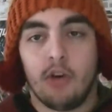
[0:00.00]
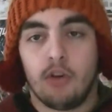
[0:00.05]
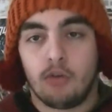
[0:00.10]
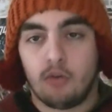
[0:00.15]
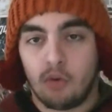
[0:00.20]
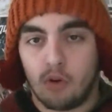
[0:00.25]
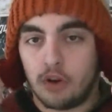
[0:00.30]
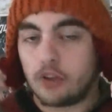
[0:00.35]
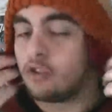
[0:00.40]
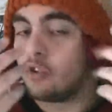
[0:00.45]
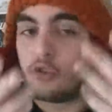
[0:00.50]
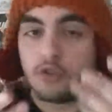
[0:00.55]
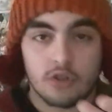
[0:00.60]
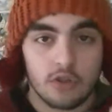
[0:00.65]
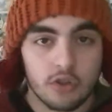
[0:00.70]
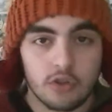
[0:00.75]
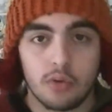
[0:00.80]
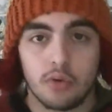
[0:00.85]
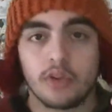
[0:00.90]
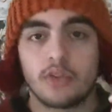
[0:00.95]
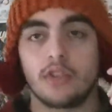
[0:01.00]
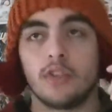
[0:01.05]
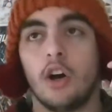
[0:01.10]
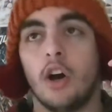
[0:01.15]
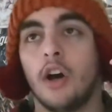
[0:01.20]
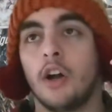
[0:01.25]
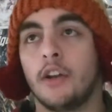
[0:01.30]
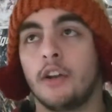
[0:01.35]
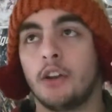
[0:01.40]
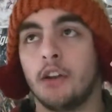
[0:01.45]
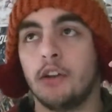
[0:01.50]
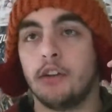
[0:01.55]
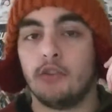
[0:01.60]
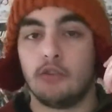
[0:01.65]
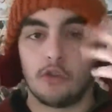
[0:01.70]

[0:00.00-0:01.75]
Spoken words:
where it turns into a sun.